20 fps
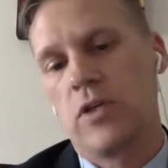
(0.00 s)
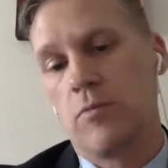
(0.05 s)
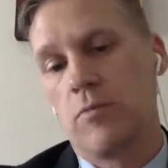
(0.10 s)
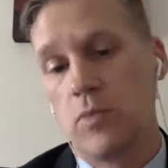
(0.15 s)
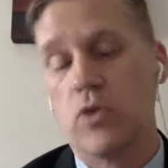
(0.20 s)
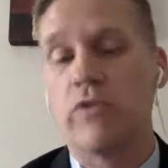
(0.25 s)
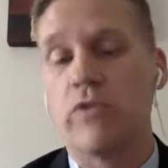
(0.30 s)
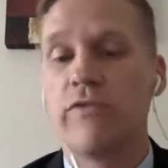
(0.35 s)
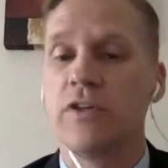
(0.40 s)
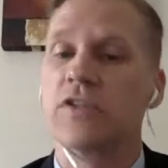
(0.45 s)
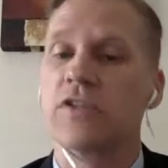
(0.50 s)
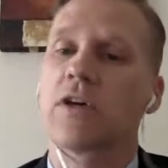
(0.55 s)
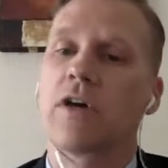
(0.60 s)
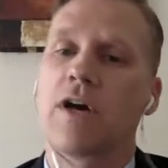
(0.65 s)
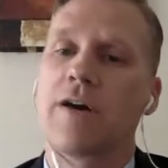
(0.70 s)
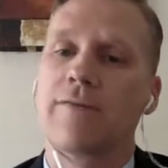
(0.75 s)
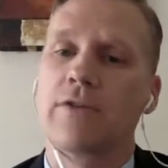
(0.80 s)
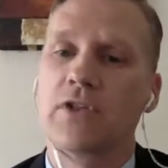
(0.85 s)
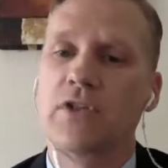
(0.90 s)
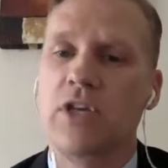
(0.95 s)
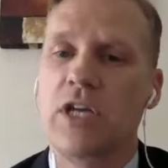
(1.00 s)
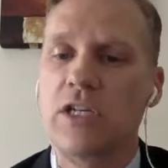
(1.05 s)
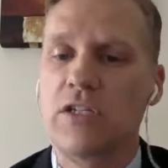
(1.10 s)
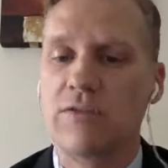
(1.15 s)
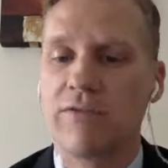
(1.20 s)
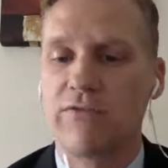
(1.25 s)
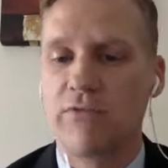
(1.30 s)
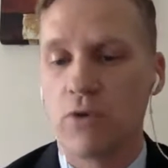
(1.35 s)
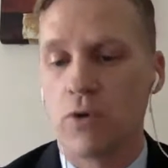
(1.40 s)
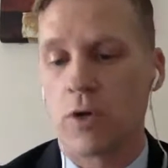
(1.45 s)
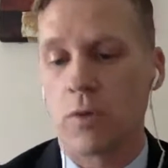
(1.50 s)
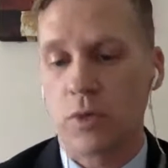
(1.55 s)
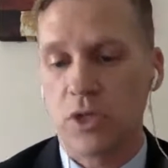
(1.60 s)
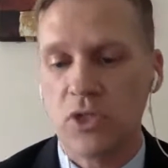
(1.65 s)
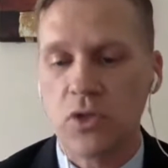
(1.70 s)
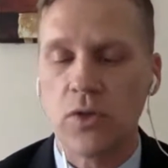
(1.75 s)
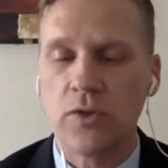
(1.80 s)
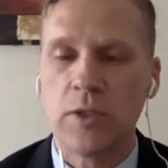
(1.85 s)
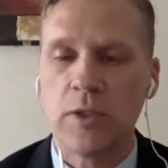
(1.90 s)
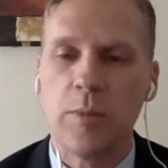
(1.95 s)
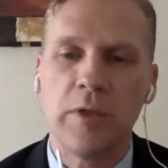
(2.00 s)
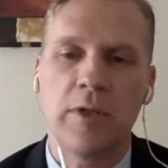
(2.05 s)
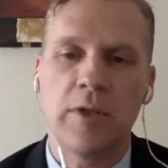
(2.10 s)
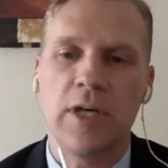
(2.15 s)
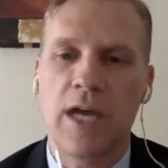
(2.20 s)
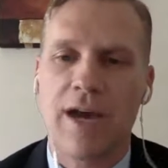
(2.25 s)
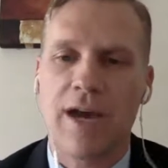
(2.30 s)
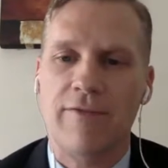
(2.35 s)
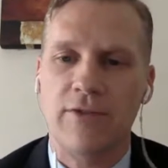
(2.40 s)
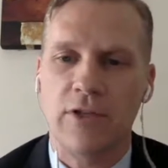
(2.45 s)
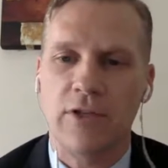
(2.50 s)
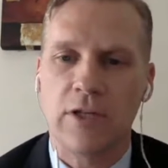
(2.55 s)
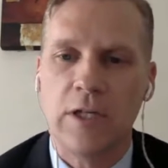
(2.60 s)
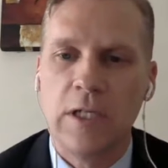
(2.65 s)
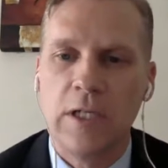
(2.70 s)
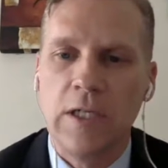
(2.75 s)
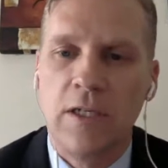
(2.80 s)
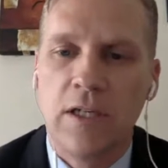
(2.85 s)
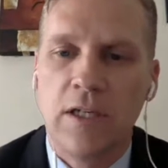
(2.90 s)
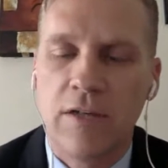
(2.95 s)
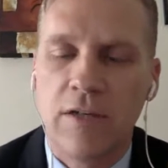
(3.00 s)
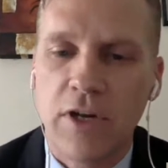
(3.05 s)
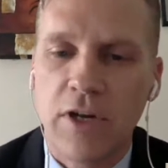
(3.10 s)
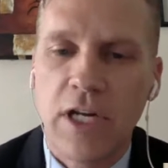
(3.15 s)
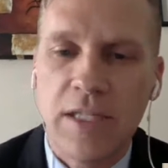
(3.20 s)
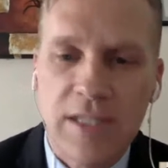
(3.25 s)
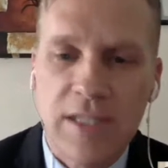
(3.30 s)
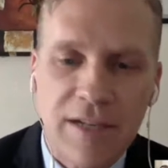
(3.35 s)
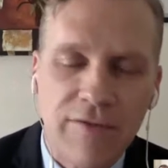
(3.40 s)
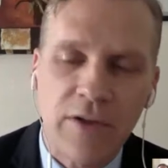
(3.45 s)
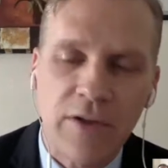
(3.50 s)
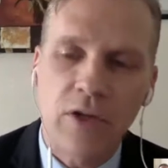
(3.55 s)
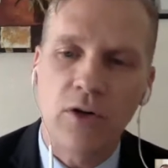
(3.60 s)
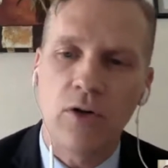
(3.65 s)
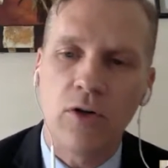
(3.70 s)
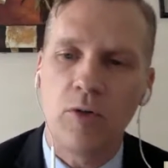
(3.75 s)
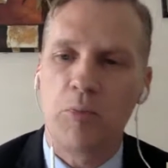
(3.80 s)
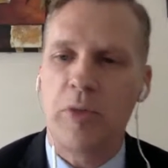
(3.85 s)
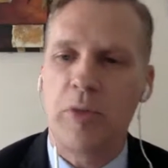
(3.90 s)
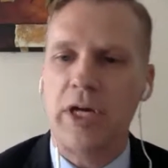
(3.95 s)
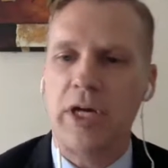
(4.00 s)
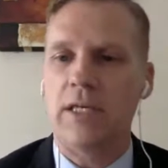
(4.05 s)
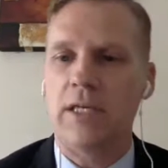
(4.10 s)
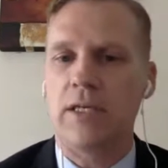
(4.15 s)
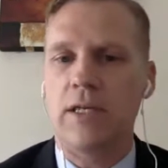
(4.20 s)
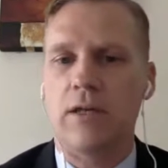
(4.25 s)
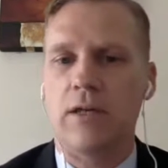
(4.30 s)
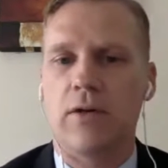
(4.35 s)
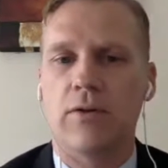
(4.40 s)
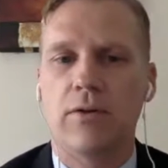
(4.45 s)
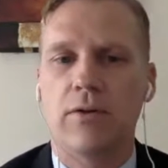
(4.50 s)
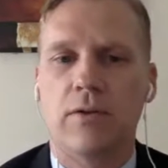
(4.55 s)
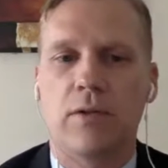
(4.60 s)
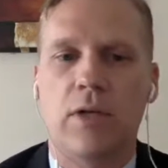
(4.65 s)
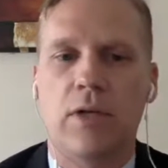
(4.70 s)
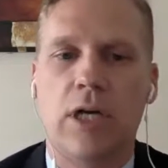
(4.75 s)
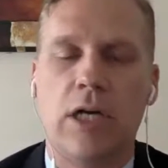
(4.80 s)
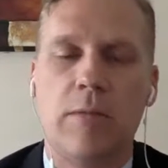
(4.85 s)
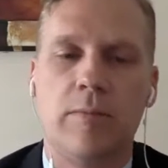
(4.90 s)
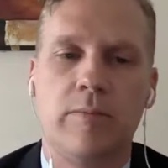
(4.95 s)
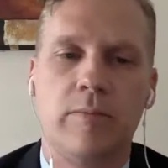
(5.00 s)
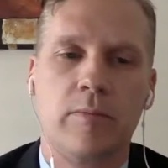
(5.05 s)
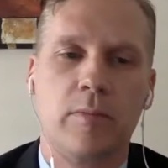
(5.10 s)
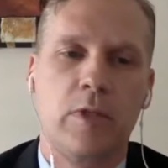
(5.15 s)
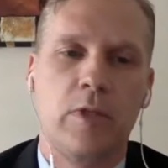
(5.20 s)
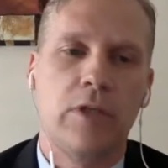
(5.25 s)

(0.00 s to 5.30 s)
to move this conversation forward, which ultimately, after a very difficult but you know um,